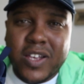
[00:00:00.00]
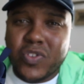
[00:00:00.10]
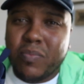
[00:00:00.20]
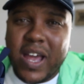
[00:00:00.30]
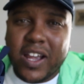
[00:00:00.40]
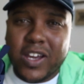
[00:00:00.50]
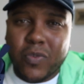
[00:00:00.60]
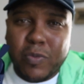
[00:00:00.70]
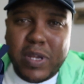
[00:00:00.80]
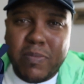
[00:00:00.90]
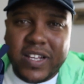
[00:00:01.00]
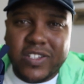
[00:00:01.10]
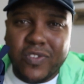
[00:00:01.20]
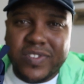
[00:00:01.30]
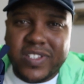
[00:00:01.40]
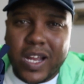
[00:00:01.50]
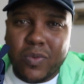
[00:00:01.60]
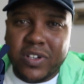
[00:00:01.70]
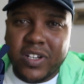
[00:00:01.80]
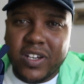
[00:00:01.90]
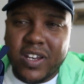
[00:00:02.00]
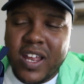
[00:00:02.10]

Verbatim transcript: so I'm not gonna repeat myself and sound redundant.